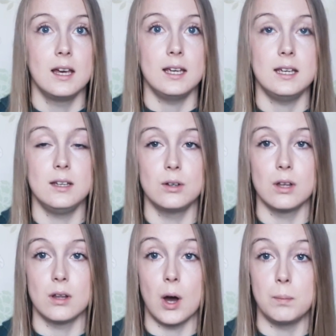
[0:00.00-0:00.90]
heal a
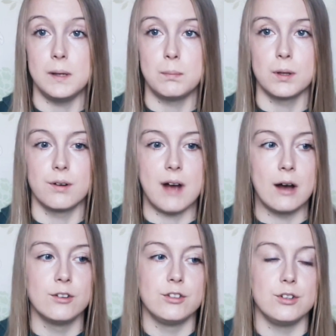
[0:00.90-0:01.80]
lot of people
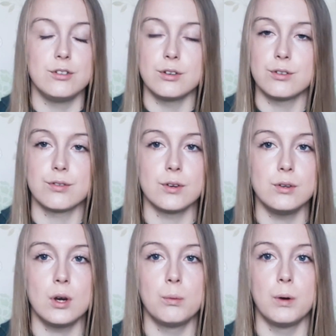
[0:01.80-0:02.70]
around you just through
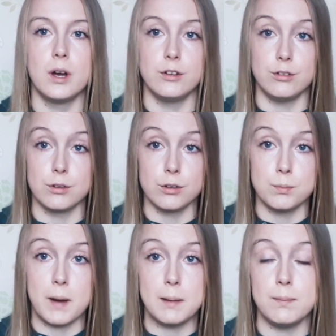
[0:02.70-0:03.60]
your words just
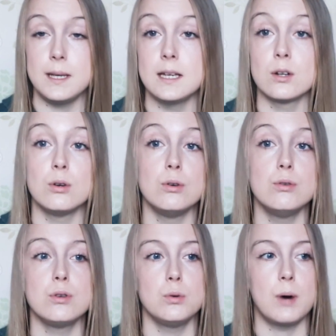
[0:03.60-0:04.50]
by being who
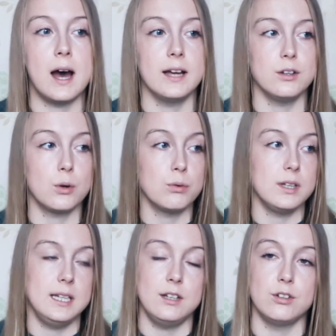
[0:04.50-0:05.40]
you are you don't
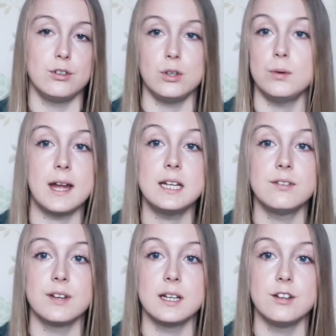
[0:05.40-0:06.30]
need to do
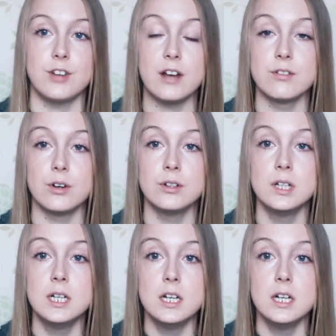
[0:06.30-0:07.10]
anything in general